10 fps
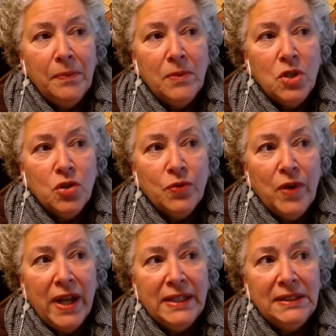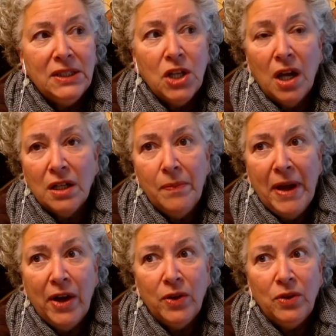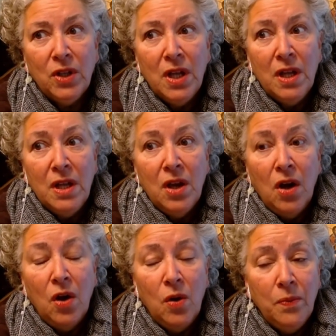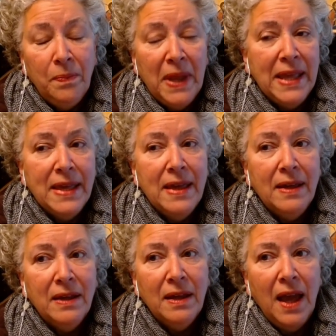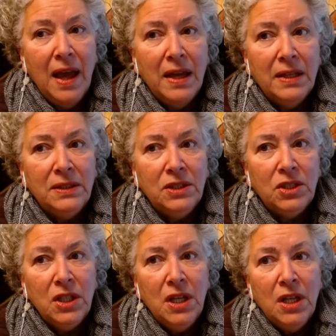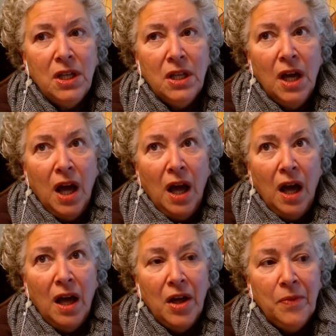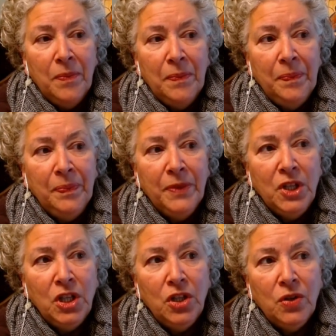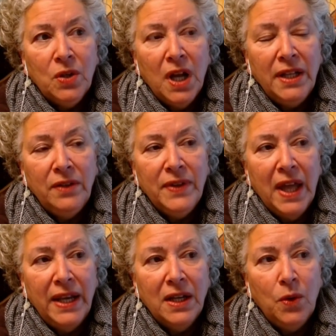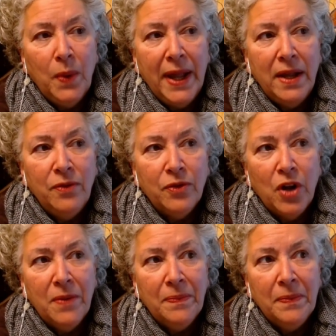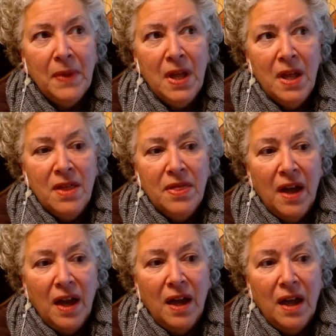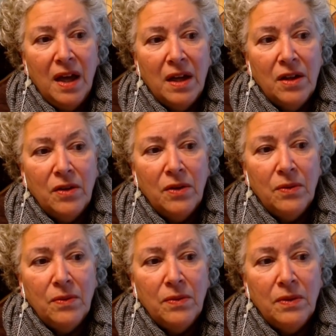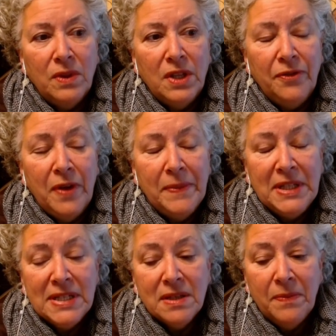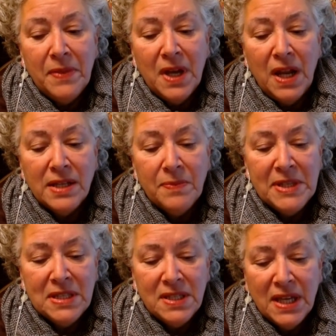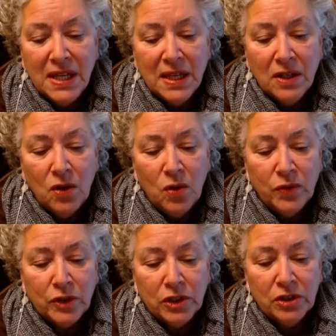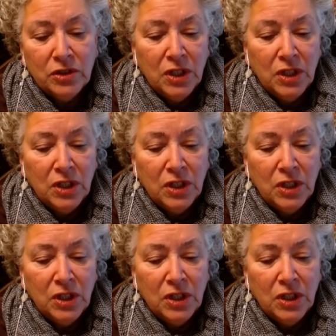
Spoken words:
trying to talk about homemaking and, kind of getting away from the feminism that has been taking over